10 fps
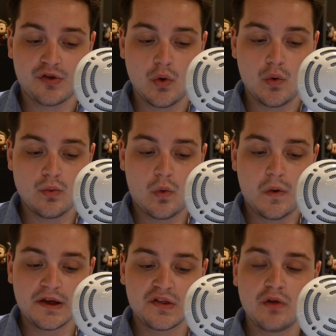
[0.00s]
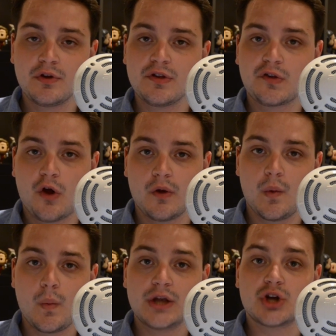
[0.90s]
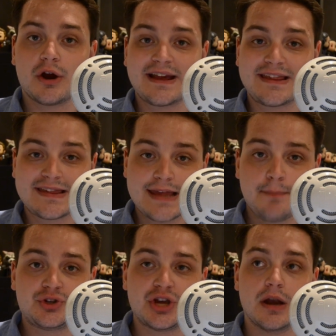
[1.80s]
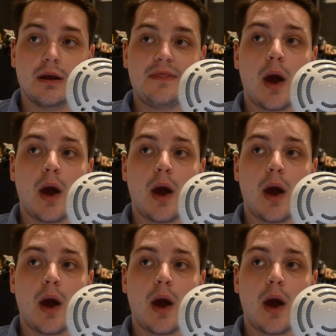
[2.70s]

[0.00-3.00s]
So Quicksilver and Scarlet Witch are an exception